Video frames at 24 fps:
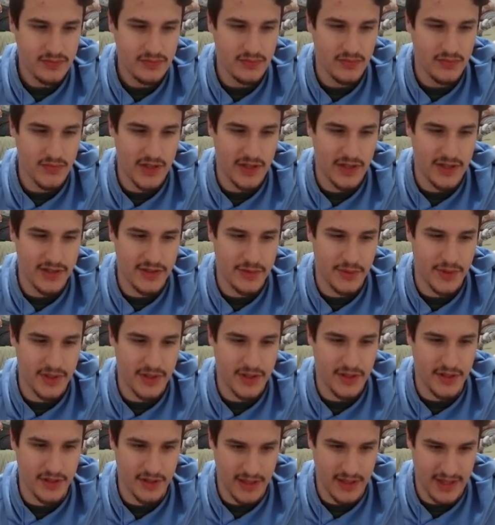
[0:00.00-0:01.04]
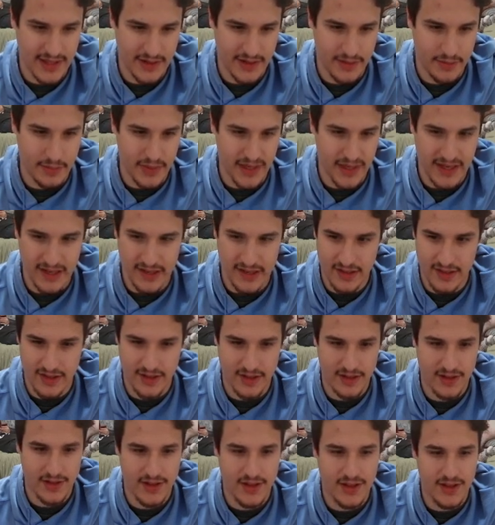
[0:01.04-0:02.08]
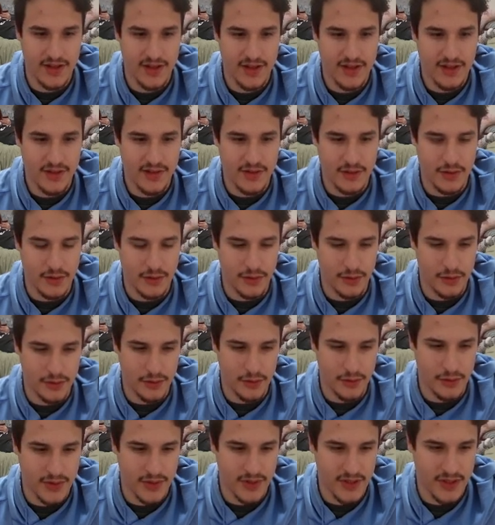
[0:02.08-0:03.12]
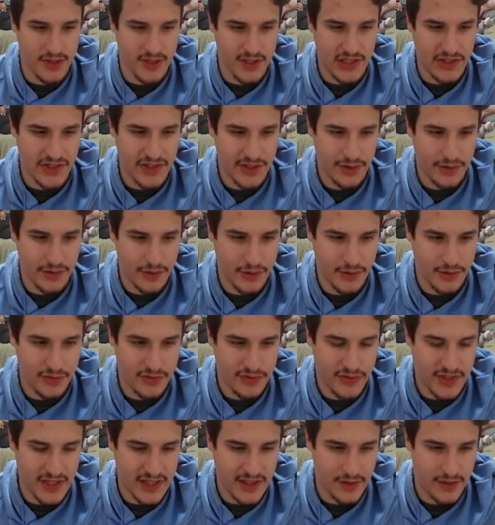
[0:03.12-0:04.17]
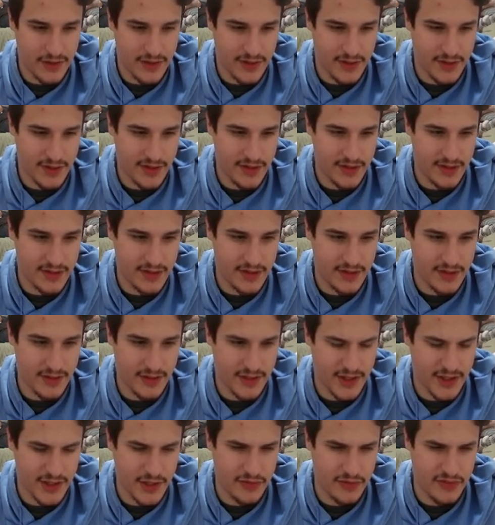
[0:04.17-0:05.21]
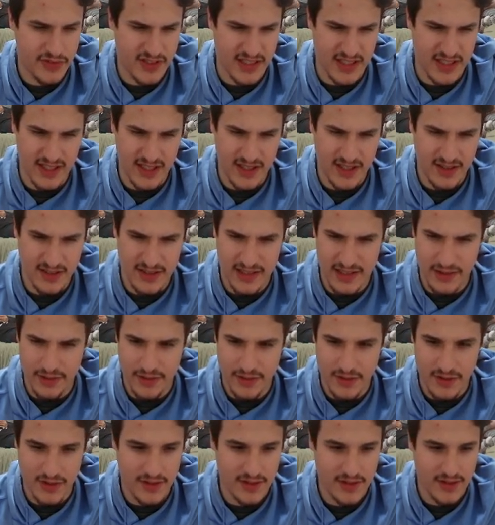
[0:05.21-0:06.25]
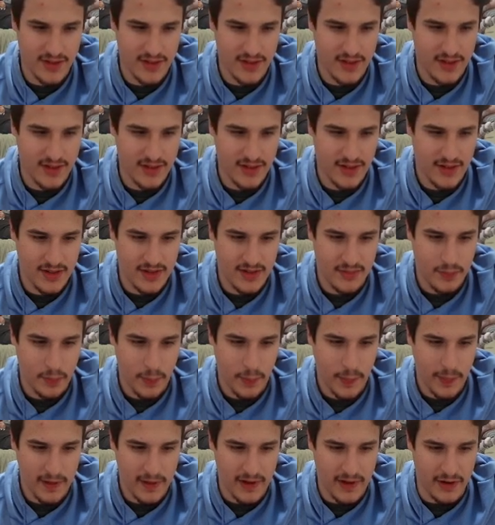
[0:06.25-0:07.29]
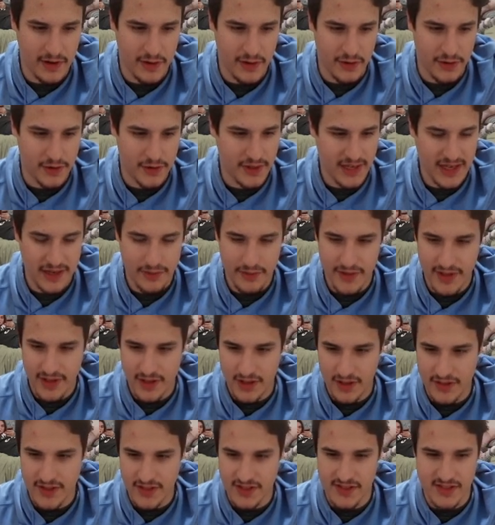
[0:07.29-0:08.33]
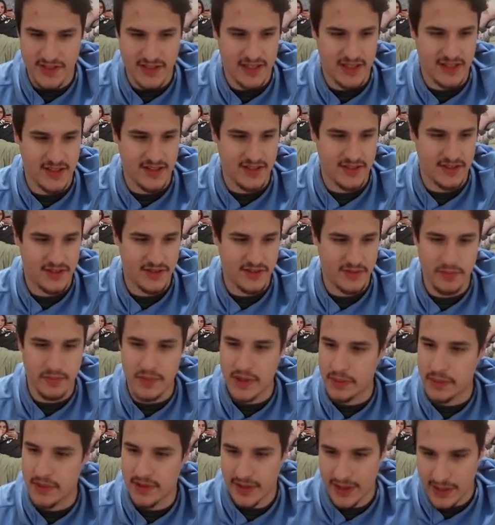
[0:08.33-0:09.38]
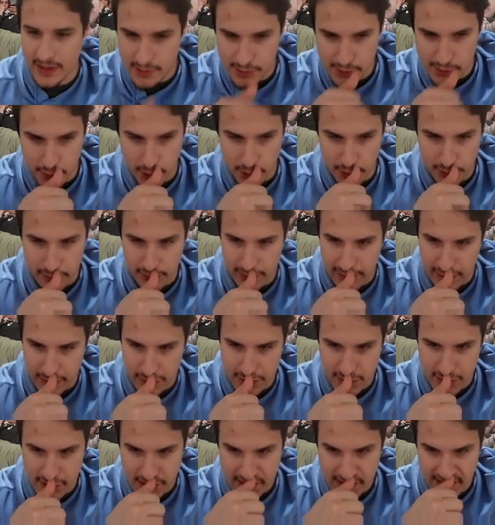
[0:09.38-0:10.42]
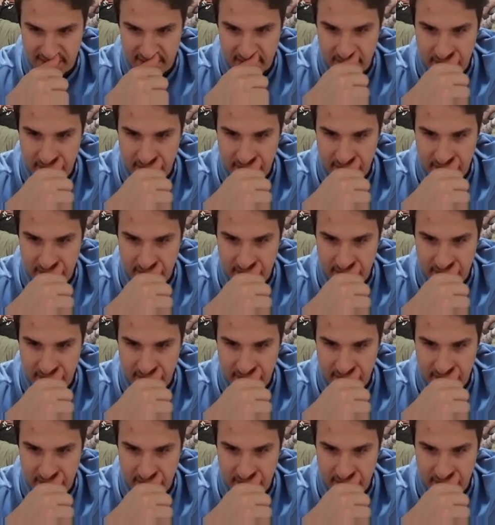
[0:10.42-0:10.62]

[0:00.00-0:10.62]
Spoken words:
Alright, so we're gonna head back to Cherry Grove Town, Cherry Grove City? Town? I don't know, you can't really call these cities, there's maybe like 2 or 3 houses in them.